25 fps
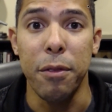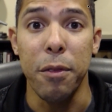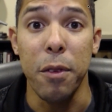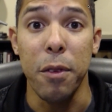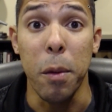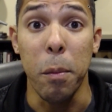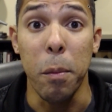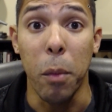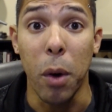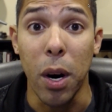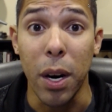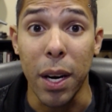
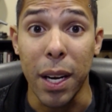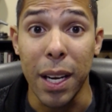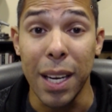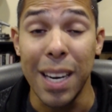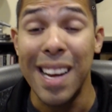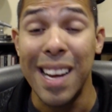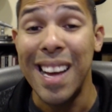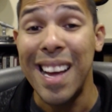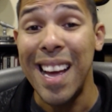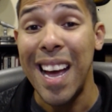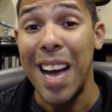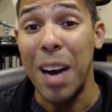market,
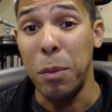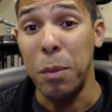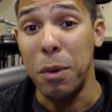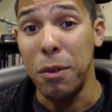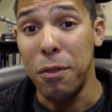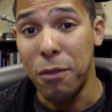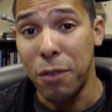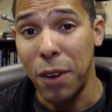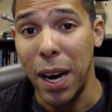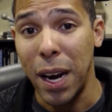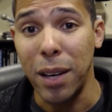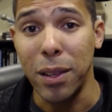and we've
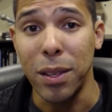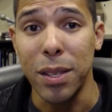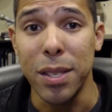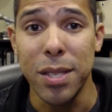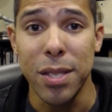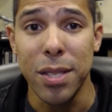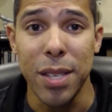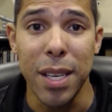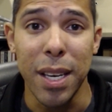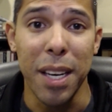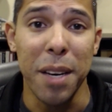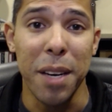finally
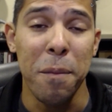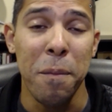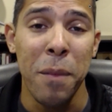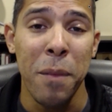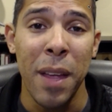seen it.